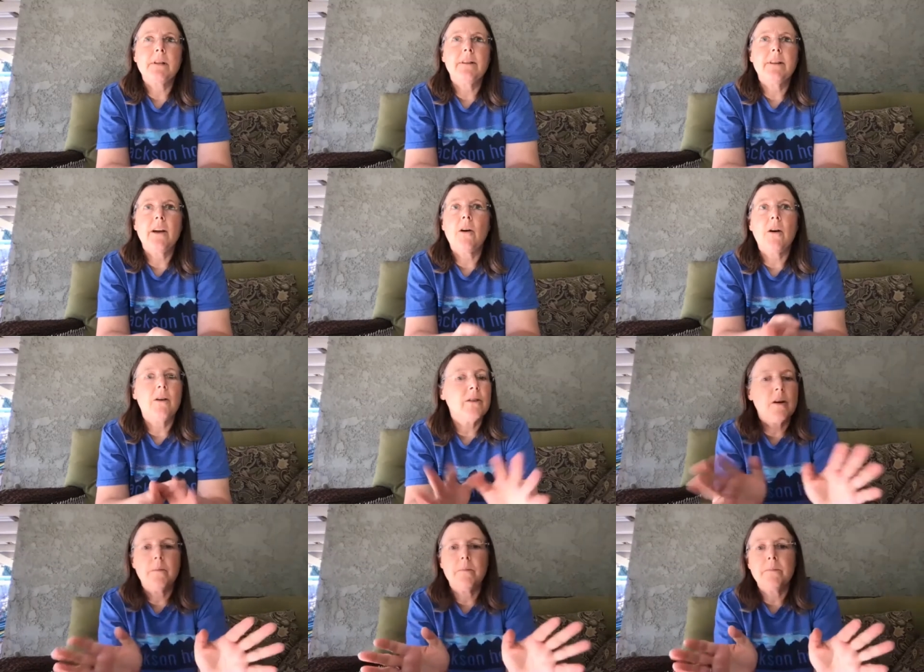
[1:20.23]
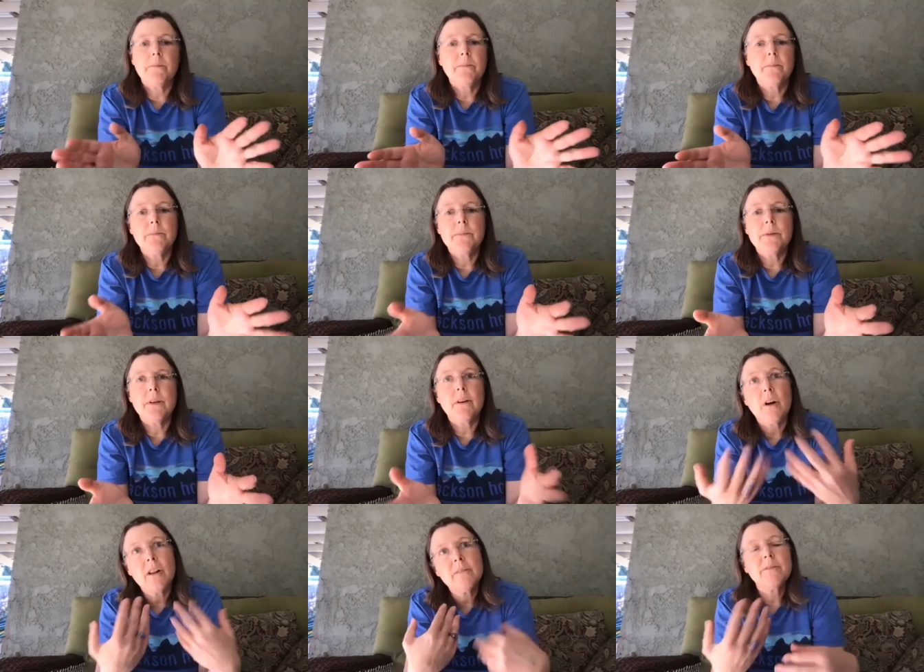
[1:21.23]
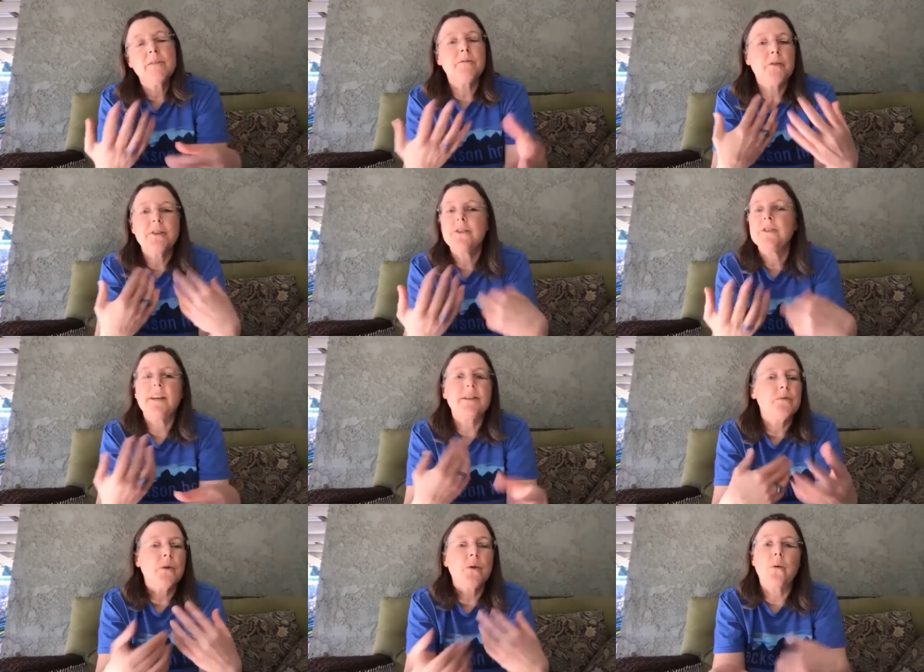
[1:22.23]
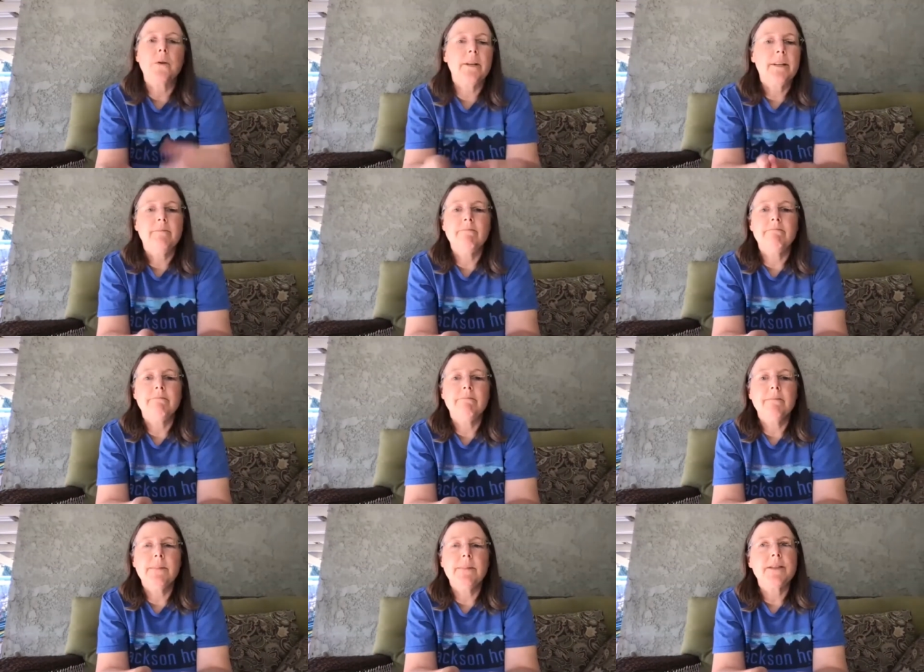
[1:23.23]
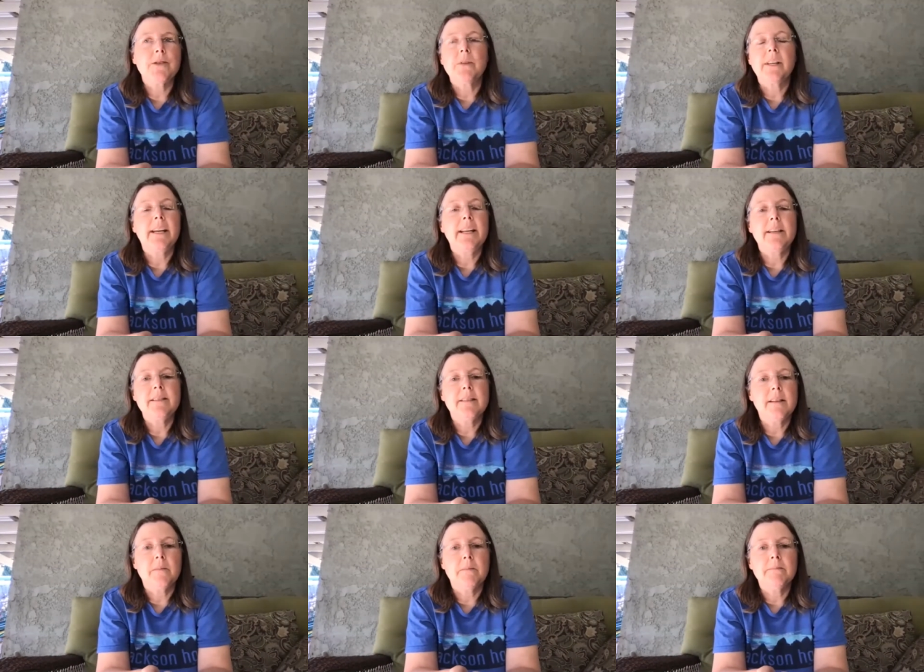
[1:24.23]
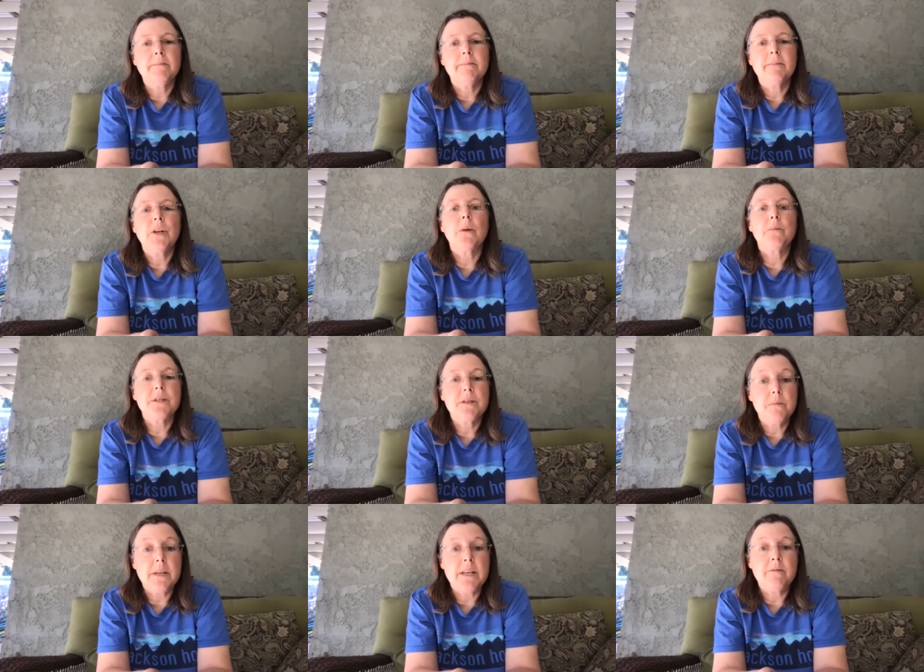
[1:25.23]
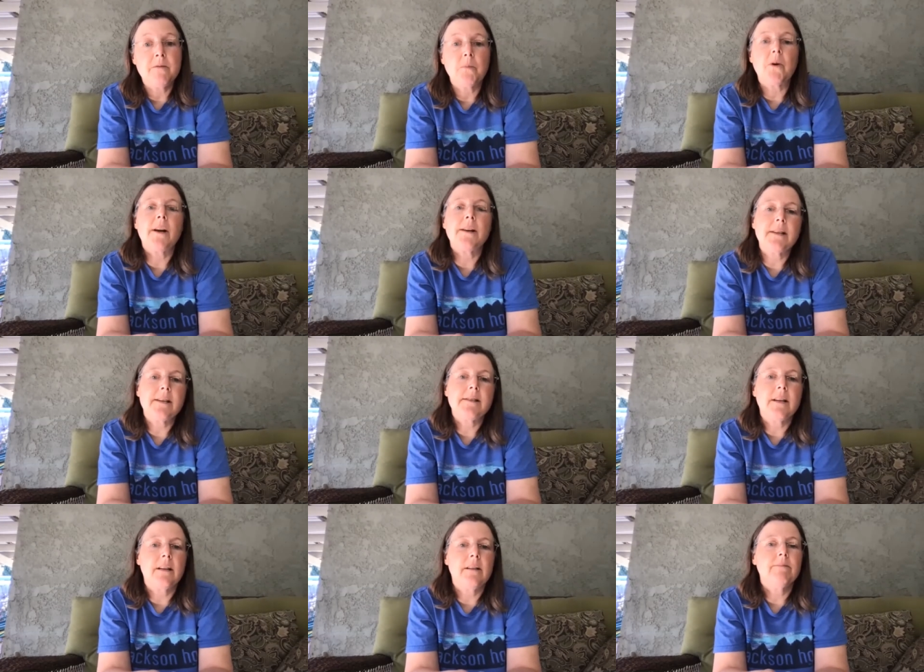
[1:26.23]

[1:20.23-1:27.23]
they all come, all of the footage that's recorded that's related to them comes to me for processing,